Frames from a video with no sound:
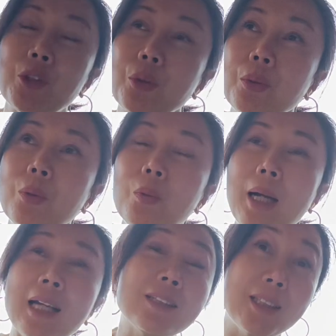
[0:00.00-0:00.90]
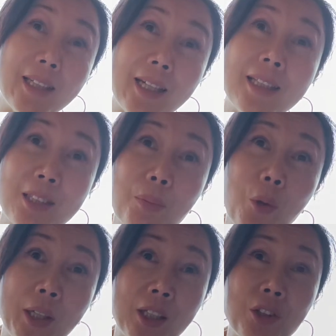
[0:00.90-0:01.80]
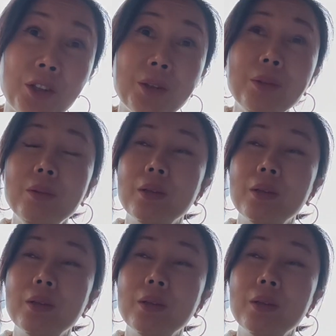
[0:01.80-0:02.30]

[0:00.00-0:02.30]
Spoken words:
school, and today this morning too.